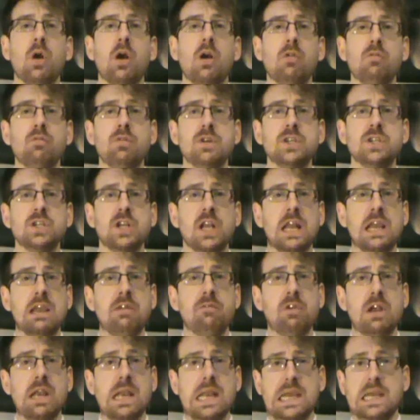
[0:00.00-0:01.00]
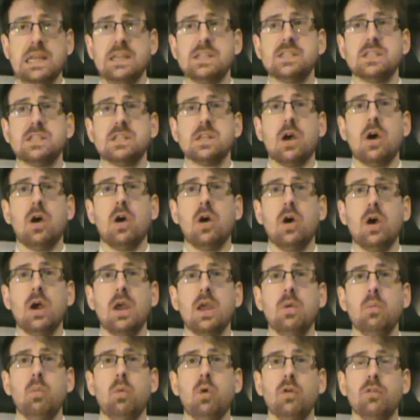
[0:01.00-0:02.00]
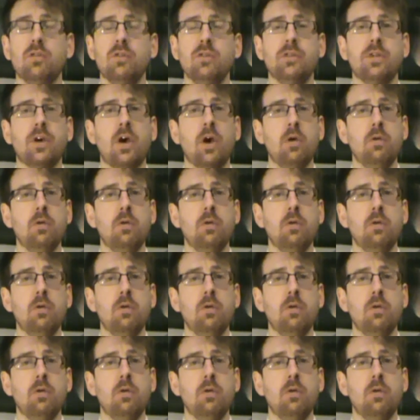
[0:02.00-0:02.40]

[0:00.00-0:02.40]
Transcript: were originally released, I wasn't